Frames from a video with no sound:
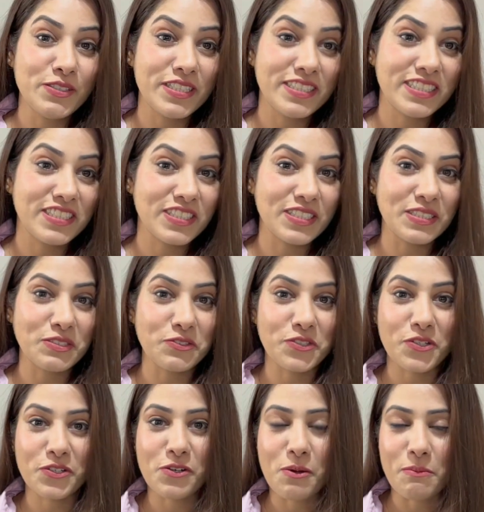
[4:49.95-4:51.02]
addition to
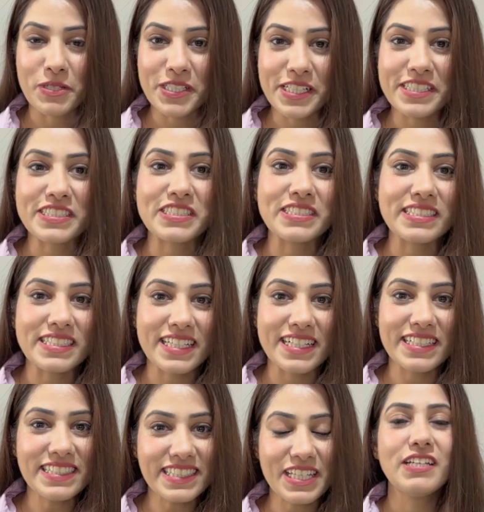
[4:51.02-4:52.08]
your communication
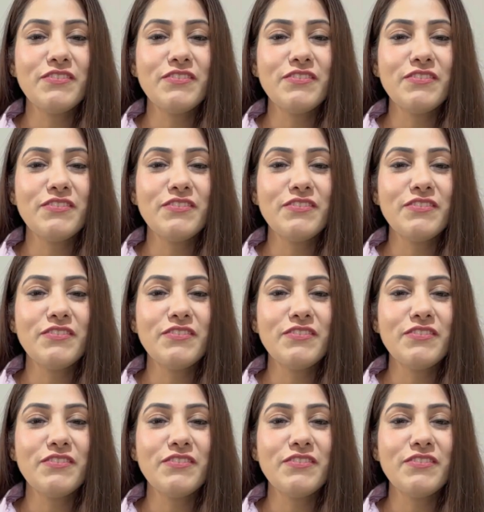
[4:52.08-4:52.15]
skills.